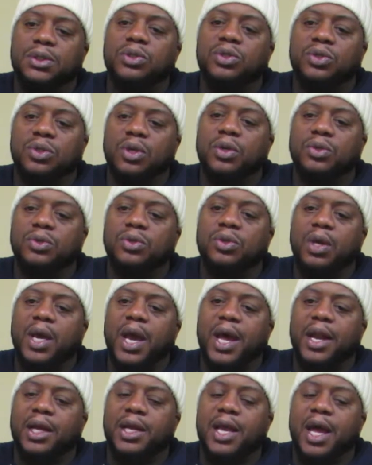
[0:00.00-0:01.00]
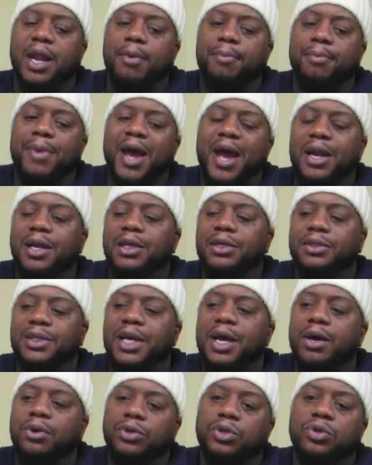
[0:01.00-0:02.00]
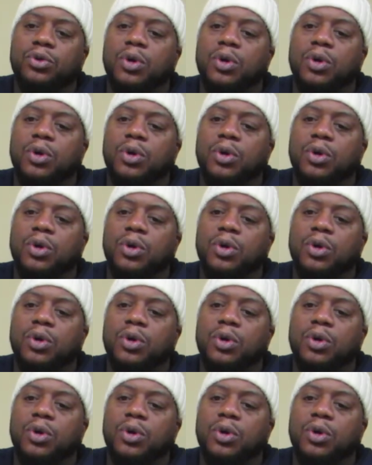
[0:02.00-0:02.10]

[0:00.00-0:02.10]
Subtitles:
You got to kind of balance out.